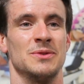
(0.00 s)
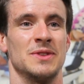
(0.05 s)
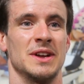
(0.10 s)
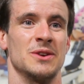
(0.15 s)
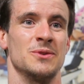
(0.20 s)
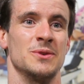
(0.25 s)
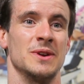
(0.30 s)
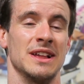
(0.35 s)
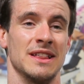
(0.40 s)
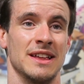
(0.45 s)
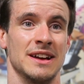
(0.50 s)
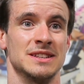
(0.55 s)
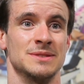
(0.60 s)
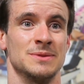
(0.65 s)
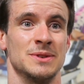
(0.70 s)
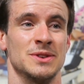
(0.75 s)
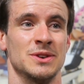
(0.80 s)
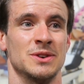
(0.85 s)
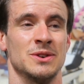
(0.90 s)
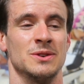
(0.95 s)
So one thing I really liked
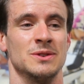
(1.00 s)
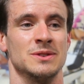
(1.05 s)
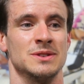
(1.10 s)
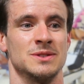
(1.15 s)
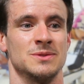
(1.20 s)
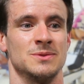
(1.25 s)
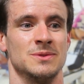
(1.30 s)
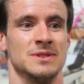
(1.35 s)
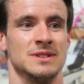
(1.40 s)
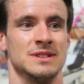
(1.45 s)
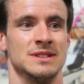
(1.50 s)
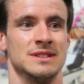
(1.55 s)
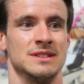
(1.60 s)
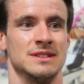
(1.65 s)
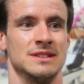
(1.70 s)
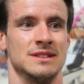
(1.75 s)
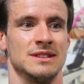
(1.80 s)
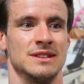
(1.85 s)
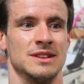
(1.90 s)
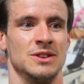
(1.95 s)
about the course
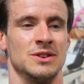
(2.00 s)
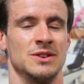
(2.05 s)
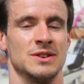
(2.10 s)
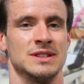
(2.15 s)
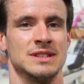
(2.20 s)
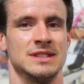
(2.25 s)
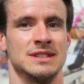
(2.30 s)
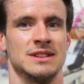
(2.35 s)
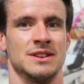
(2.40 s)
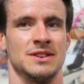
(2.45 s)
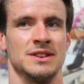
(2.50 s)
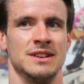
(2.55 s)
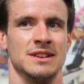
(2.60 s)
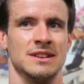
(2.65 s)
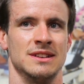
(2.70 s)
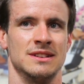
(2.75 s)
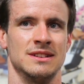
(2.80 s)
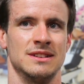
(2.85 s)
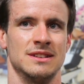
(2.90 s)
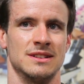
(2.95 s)
was that you could
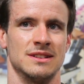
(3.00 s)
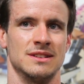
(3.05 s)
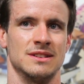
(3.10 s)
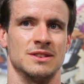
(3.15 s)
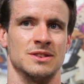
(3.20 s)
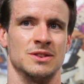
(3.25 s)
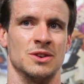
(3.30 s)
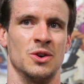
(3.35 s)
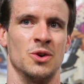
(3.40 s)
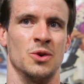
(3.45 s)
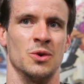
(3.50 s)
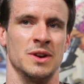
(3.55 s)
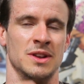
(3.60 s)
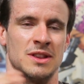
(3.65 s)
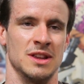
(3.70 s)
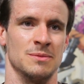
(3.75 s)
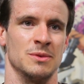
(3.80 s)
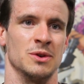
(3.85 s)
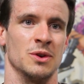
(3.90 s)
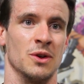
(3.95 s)
study not
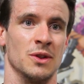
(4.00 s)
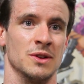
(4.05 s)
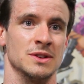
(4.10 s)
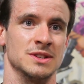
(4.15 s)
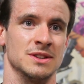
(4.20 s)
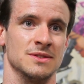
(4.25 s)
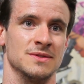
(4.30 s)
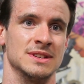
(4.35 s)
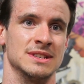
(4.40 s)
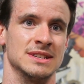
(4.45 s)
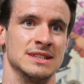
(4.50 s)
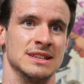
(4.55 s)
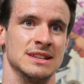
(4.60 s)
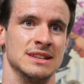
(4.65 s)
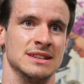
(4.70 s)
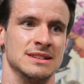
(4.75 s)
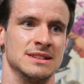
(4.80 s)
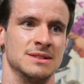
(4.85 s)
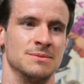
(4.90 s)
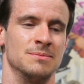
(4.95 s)
only the immunology of the
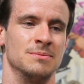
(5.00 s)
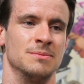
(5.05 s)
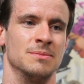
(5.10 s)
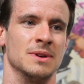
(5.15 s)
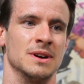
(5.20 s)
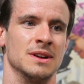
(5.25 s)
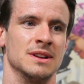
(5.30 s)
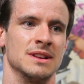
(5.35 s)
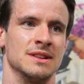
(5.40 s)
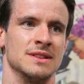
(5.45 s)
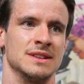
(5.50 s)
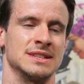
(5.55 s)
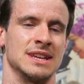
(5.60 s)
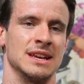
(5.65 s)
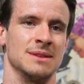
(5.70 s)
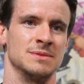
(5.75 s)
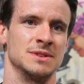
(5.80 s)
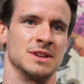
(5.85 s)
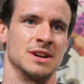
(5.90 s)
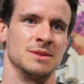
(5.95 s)
disease, but at the
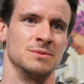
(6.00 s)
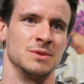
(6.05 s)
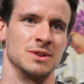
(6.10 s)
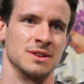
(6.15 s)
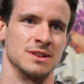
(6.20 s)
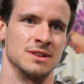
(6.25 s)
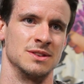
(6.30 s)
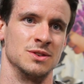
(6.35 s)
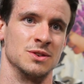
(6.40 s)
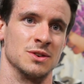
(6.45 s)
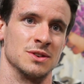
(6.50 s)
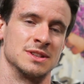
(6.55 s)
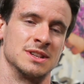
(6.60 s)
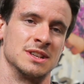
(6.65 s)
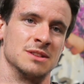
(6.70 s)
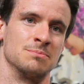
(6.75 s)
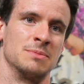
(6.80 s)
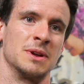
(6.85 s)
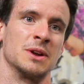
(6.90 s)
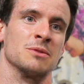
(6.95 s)
same time you, could, you got to
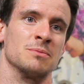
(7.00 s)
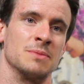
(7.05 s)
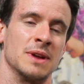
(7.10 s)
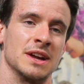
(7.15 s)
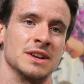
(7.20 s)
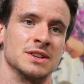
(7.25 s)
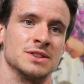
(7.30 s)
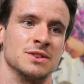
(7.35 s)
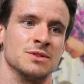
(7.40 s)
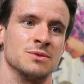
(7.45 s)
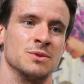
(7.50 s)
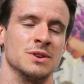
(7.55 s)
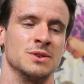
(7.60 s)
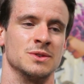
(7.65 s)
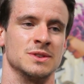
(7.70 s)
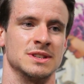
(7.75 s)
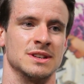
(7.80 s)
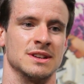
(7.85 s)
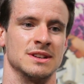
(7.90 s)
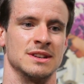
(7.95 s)
see the bigger picture of what
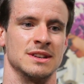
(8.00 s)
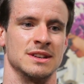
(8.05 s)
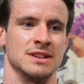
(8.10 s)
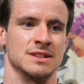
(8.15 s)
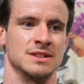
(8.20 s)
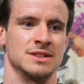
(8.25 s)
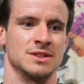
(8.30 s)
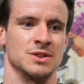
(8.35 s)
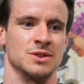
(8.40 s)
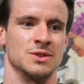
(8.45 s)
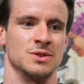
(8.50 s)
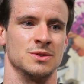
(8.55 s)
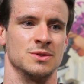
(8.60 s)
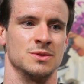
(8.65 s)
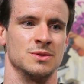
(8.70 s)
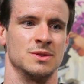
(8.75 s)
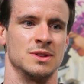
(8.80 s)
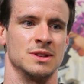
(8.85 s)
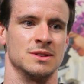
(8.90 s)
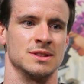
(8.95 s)
you were studying.
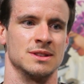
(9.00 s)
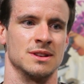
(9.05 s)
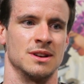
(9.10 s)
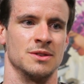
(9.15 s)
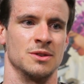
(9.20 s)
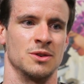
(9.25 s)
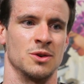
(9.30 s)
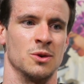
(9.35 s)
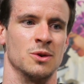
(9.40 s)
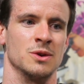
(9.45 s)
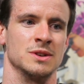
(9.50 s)
So there's other